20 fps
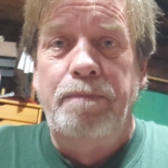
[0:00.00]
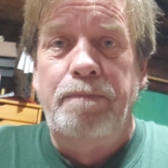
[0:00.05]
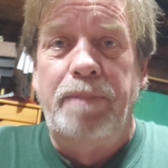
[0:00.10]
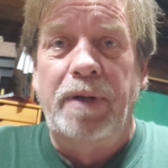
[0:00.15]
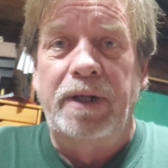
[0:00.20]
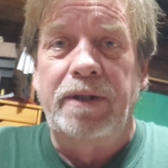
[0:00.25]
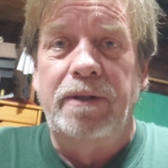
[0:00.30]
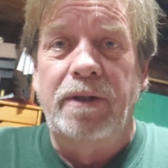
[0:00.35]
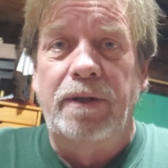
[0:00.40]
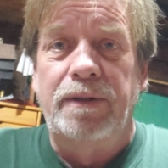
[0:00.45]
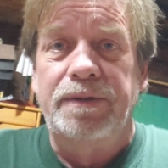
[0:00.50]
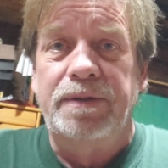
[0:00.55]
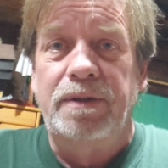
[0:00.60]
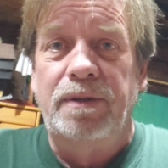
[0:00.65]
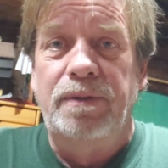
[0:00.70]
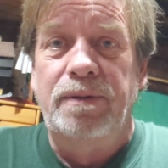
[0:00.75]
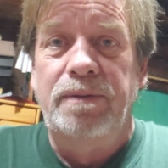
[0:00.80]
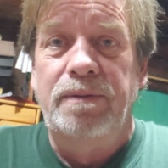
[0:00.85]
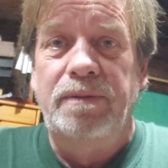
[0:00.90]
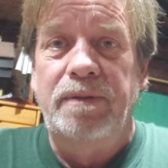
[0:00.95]
But it
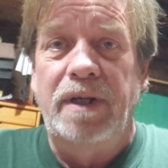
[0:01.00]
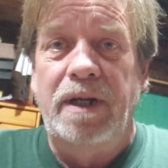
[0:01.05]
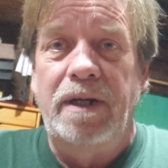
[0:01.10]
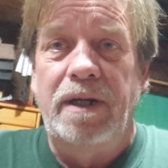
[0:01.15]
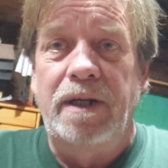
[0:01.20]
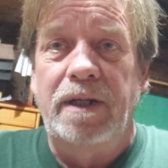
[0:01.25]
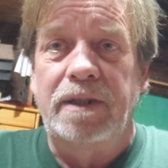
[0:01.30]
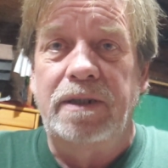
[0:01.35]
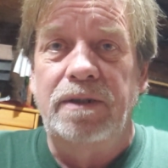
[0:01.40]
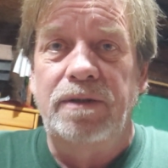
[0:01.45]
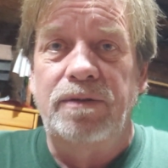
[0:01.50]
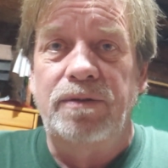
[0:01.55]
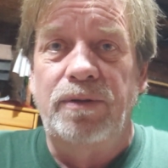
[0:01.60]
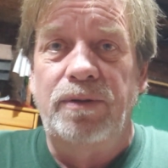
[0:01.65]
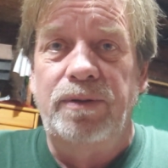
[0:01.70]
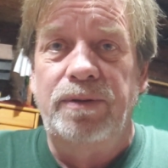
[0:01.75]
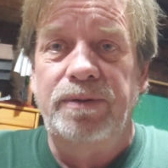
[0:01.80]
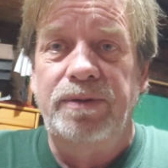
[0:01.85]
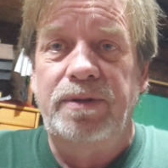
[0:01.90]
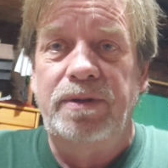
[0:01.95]
also
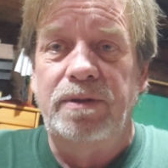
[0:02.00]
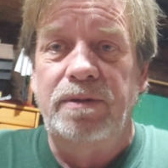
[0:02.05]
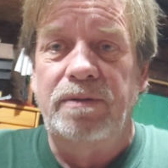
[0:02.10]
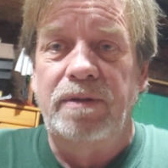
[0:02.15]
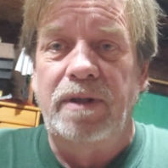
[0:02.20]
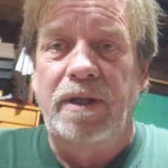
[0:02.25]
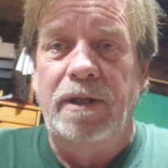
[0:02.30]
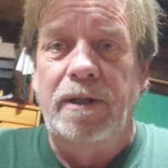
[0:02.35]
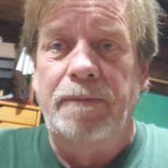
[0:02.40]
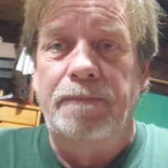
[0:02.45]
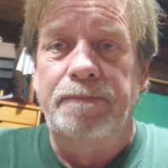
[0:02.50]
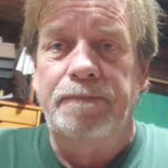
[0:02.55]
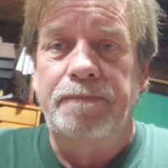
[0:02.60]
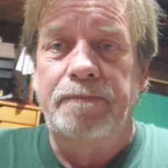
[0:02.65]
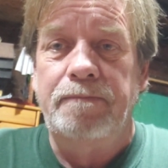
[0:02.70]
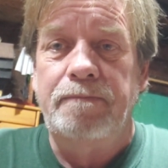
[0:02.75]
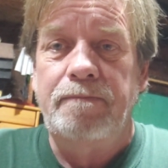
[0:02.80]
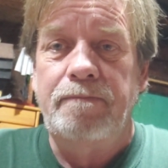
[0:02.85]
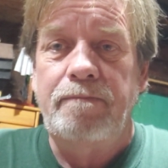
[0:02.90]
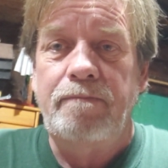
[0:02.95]
controls your
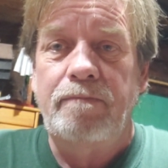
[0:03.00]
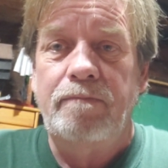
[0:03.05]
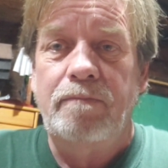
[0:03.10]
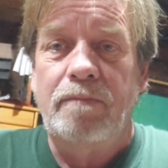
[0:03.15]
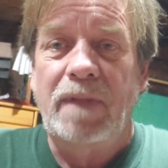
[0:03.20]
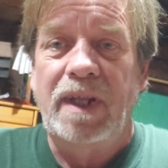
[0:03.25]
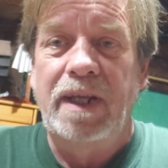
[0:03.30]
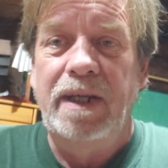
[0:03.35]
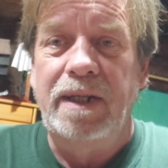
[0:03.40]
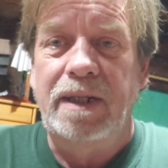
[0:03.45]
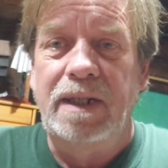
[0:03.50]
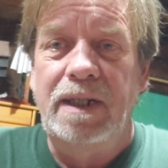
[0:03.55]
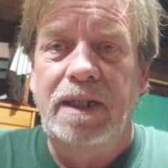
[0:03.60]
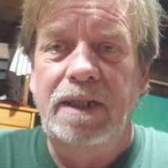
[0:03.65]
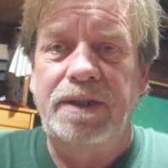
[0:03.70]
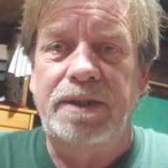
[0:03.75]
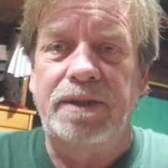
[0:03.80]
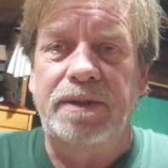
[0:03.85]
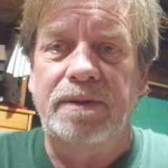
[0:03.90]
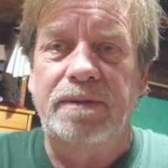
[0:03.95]

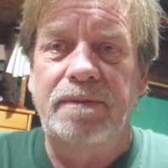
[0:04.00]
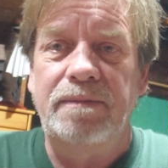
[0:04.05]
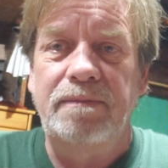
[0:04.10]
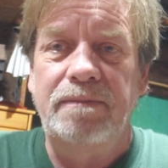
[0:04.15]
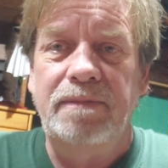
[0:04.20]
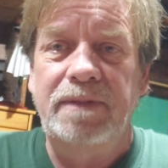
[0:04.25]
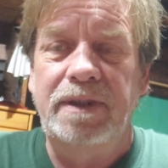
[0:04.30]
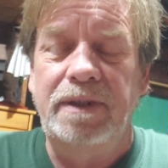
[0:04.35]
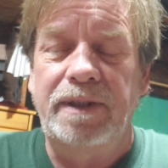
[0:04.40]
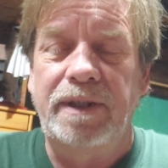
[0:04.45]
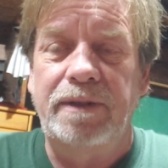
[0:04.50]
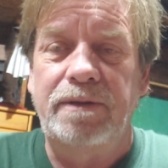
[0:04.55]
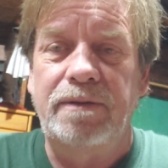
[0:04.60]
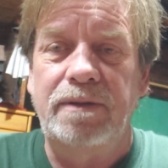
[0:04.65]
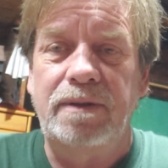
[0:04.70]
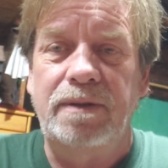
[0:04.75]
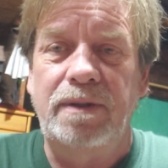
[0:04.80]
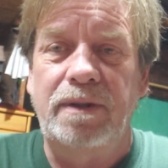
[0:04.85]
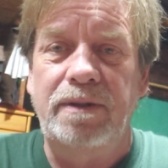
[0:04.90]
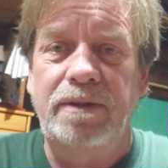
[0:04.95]
ignition, the
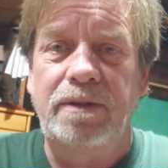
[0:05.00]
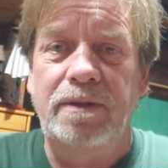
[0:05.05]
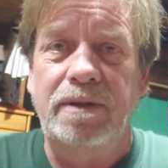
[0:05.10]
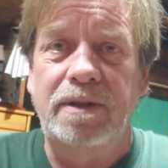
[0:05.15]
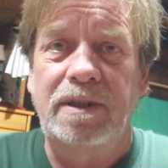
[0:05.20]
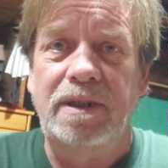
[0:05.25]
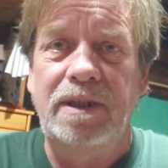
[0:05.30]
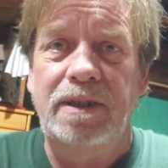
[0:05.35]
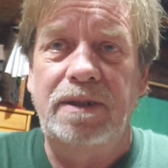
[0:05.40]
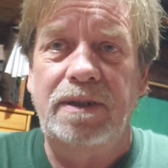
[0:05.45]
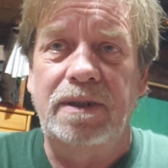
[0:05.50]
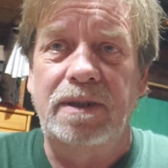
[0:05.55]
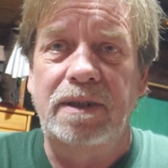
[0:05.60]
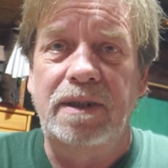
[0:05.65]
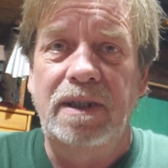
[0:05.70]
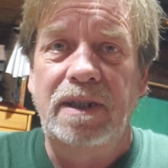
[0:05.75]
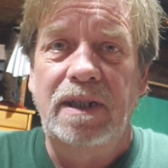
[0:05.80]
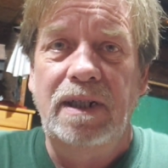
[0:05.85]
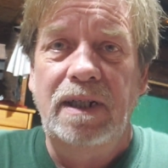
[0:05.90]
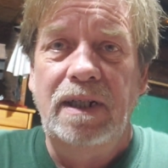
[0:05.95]
electrics on your ignition
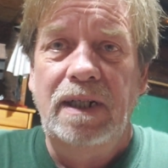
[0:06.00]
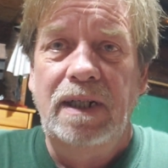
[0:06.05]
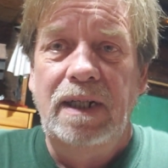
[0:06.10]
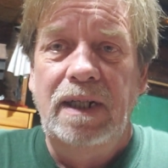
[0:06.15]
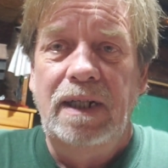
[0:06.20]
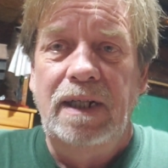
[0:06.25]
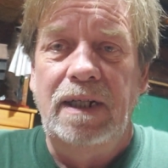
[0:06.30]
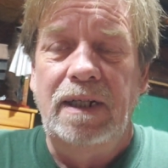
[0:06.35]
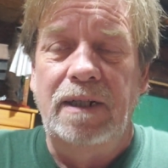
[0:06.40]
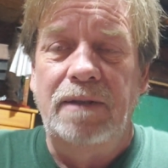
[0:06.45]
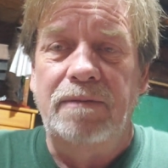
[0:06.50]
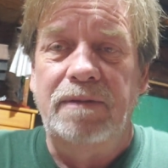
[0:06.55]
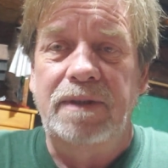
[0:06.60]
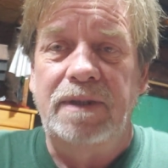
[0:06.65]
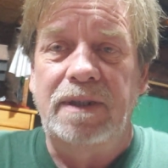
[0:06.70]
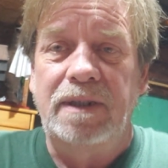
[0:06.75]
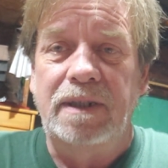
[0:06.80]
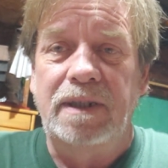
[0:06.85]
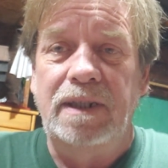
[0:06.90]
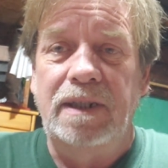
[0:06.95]
and
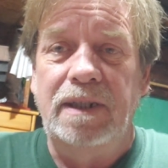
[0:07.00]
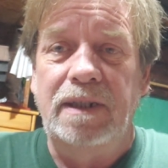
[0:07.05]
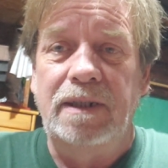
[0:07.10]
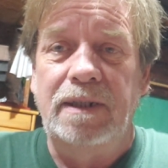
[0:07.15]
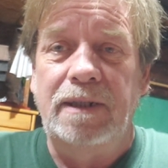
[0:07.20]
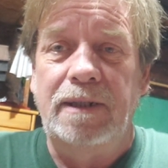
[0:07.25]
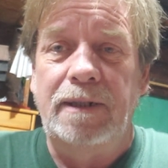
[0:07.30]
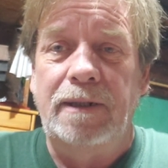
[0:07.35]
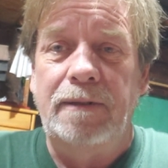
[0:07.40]
everything. And